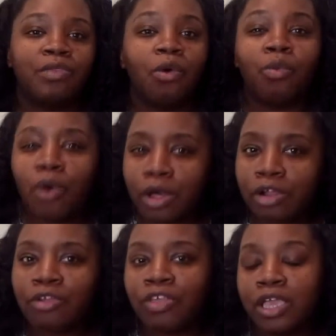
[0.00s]
What
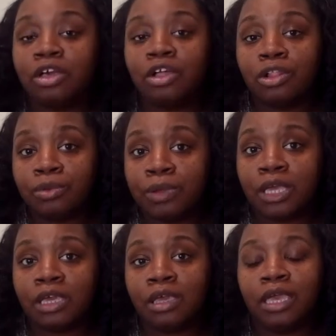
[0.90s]
are they
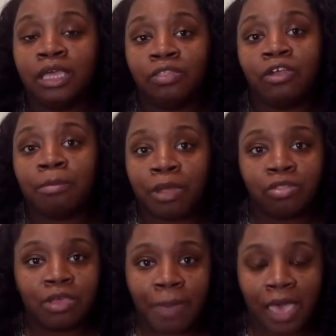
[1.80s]
including in their
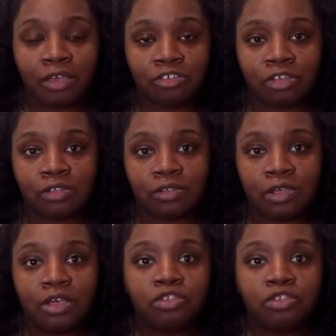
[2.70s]
monthly packages?